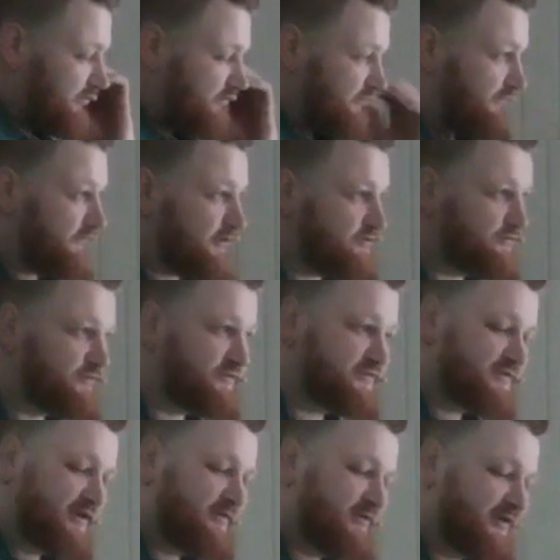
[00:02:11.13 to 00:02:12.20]
I invite you at
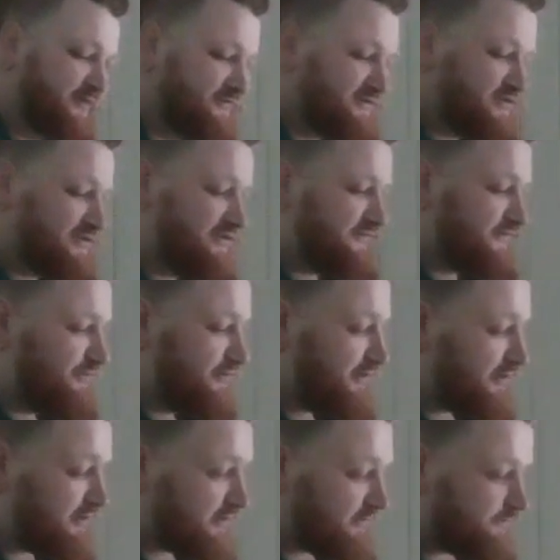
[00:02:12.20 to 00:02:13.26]
this time to have a seat if you'd
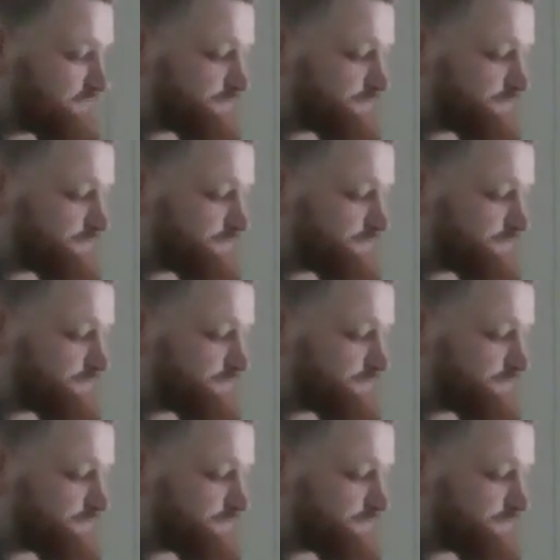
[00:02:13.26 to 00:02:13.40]
like.